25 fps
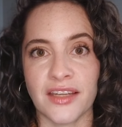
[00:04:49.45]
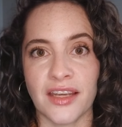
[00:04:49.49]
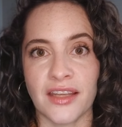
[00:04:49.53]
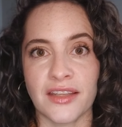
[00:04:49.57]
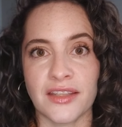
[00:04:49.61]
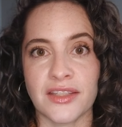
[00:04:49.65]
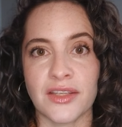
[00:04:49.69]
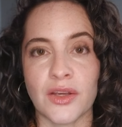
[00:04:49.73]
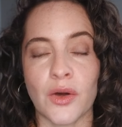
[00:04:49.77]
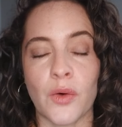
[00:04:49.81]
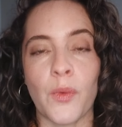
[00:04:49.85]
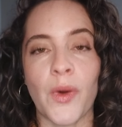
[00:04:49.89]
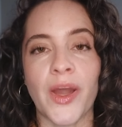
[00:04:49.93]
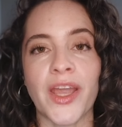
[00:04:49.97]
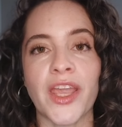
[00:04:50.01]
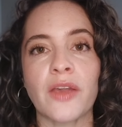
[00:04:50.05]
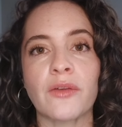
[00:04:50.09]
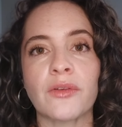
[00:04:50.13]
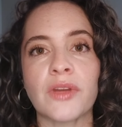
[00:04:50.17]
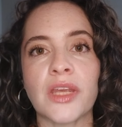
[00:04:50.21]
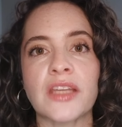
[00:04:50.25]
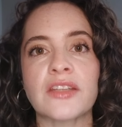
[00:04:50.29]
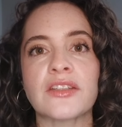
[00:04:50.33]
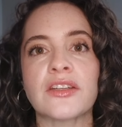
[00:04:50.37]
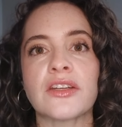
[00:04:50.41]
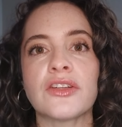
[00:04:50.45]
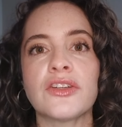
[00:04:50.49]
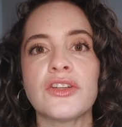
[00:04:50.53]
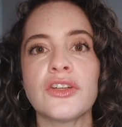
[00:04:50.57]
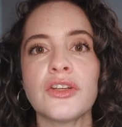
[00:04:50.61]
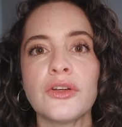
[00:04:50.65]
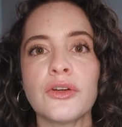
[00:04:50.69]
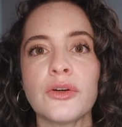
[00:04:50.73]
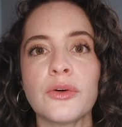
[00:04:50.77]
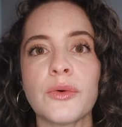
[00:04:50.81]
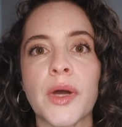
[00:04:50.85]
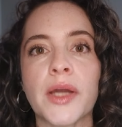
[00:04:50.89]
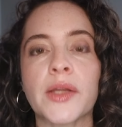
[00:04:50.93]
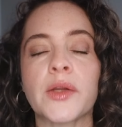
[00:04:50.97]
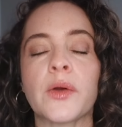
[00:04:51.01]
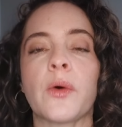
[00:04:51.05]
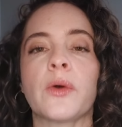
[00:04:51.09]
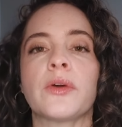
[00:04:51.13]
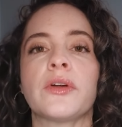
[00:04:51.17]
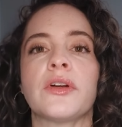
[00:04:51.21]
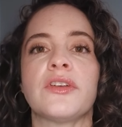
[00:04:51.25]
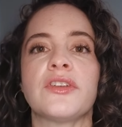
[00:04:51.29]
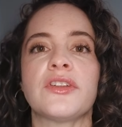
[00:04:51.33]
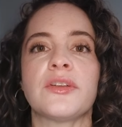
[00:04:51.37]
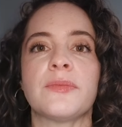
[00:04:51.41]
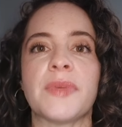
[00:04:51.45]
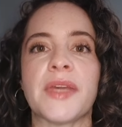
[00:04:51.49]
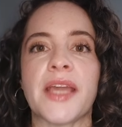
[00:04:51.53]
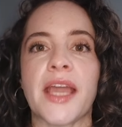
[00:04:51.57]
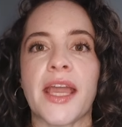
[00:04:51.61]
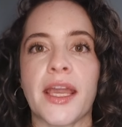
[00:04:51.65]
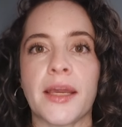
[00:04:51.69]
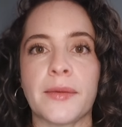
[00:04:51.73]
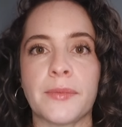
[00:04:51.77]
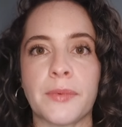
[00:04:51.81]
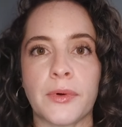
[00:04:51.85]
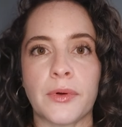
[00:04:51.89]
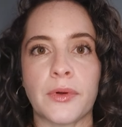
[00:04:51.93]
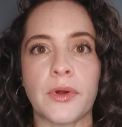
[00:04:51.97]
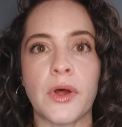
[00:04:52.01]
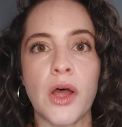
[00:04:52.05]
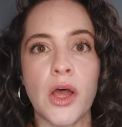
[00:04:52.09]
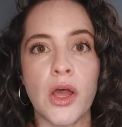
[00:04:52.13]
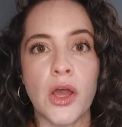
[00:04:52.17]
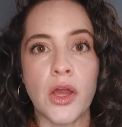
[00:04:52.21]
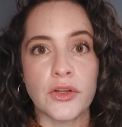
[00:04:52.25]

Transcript: And so what you need to do in order to be able